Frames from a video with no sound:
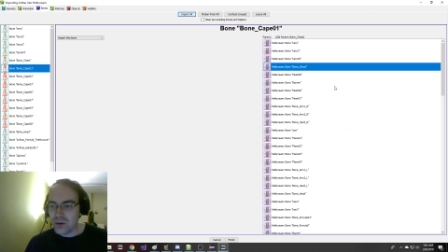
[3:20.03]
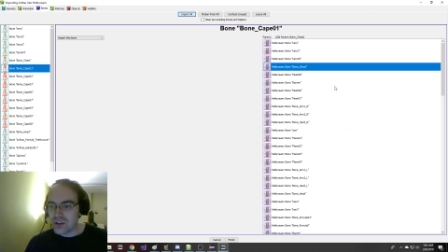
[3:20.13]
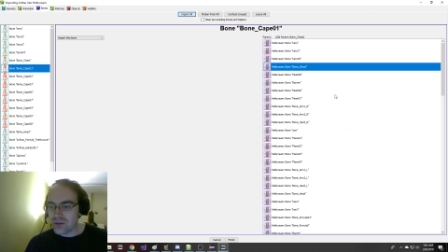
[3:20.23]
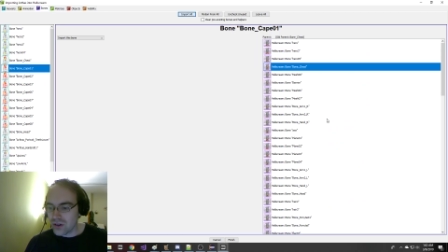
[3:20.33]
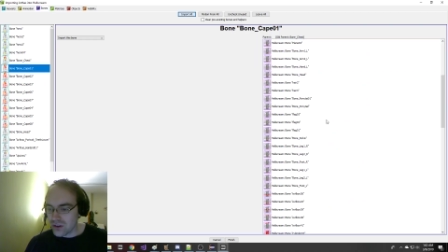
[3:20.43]

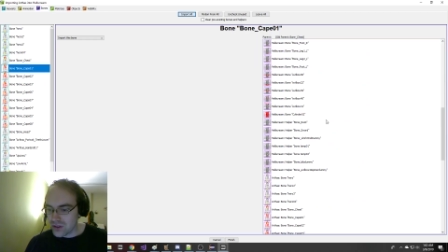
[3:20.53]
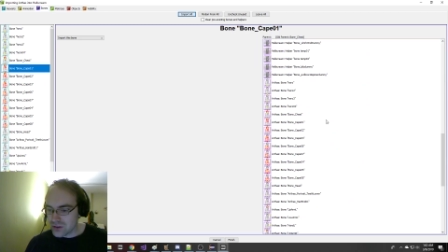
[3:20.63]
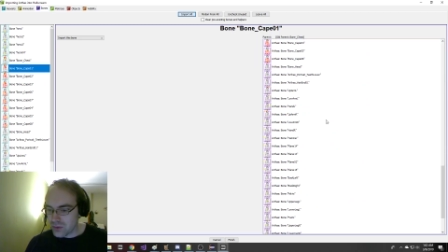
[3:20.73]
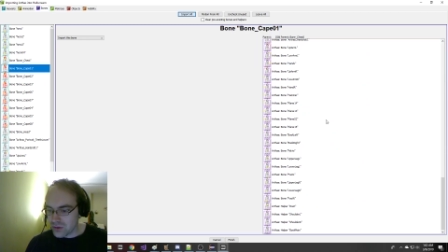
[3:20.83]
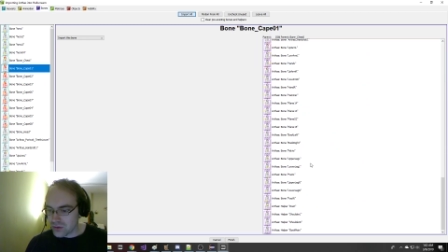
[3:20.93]
bunch of
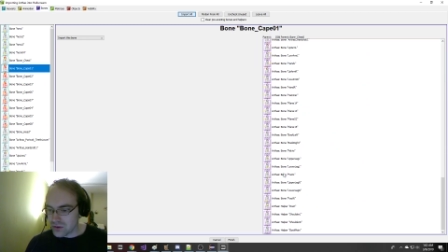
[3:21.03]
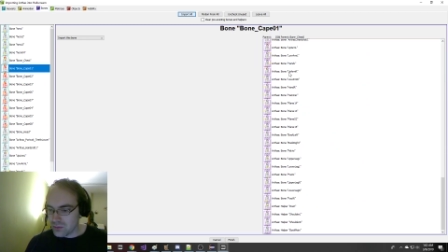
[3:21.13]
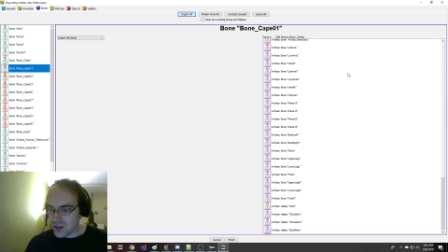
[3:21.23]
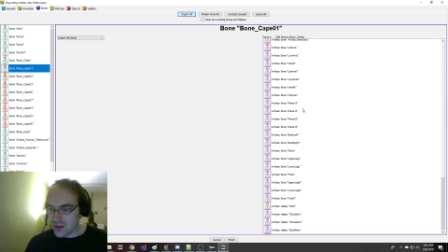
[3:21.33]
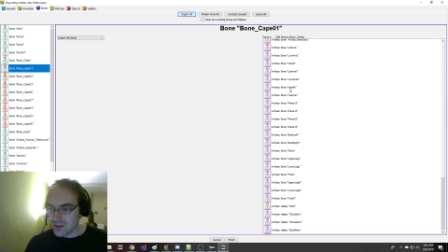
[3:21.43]
Arthas bones
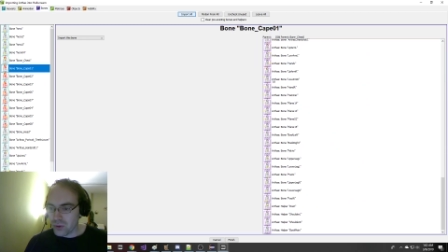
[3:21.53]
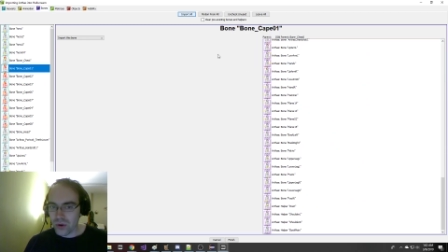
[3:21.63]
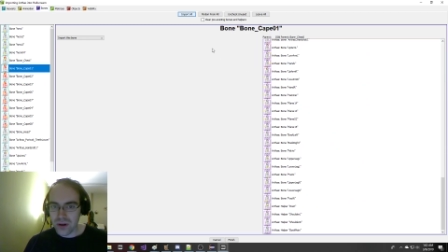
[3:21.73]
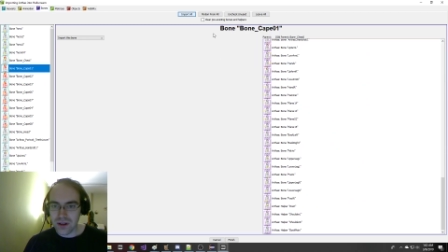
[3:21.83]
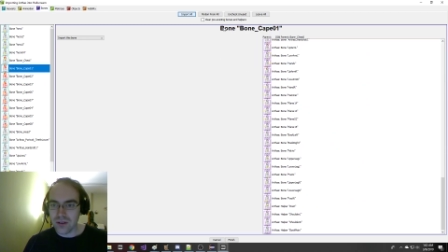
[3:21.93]
being
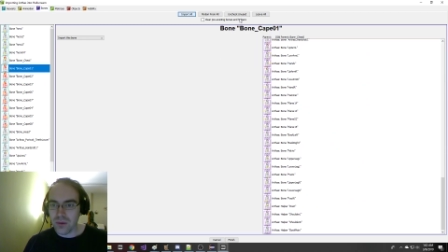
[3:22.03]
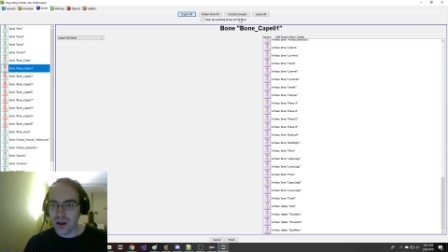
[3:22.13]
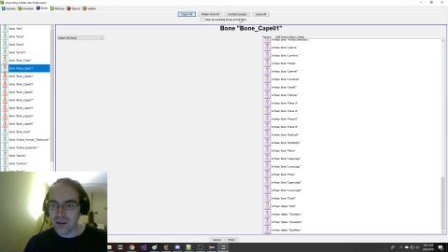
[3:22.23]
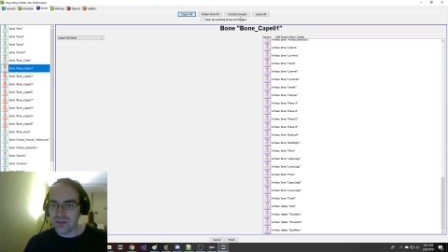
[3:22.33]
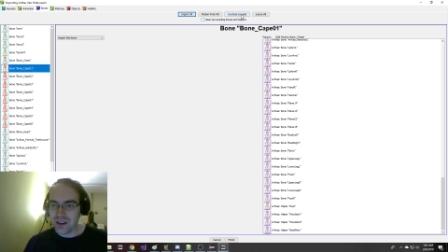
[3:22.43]
imported into the
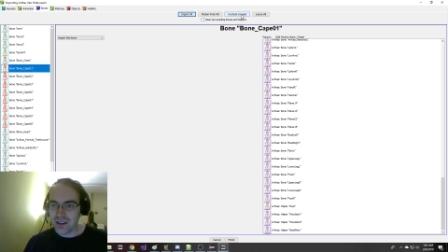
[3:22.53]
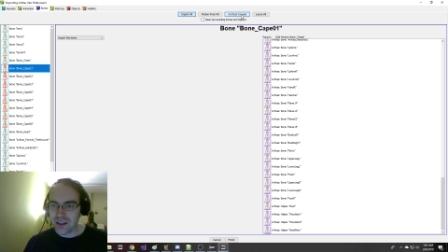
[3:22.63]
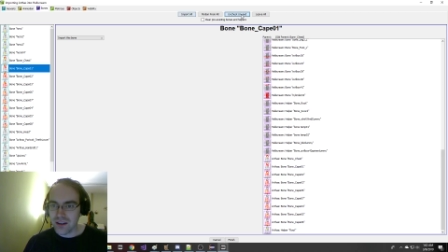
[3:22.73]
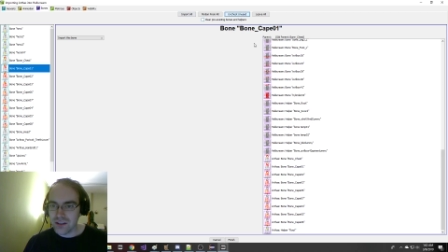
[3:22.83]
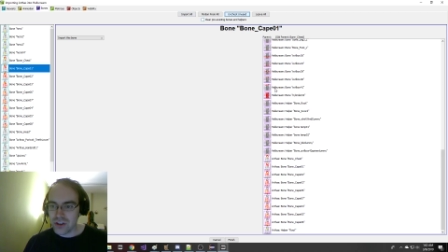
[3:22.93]
model, and if I
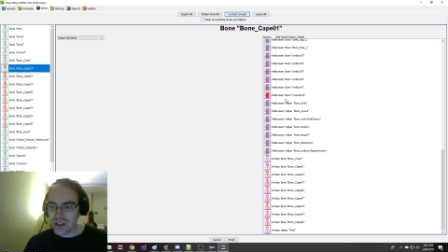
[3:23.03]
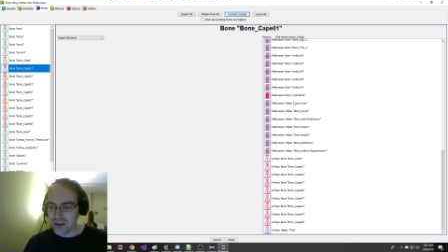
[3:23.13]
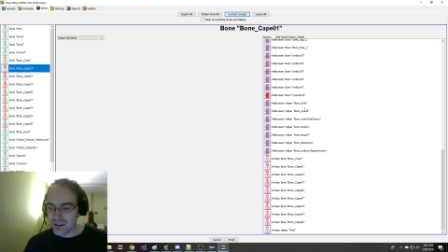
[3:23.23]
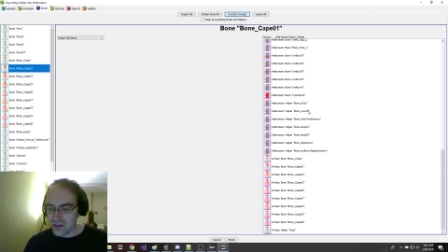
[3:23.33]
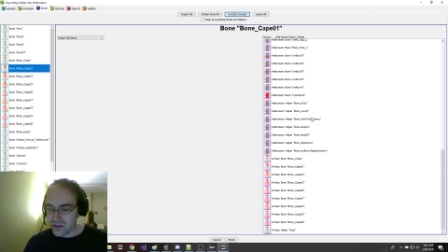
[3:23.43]
click uncheck
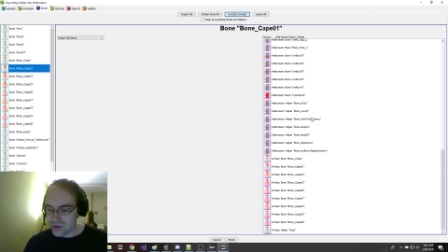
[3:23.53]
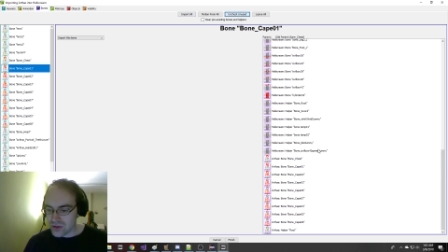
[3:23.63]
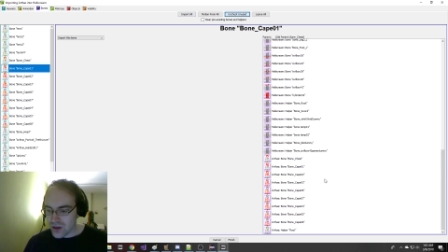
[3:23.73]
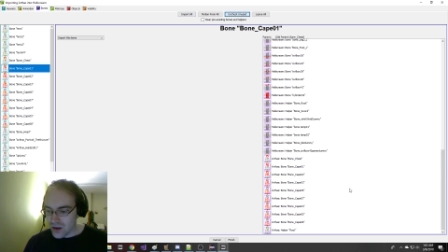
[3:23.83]
unused,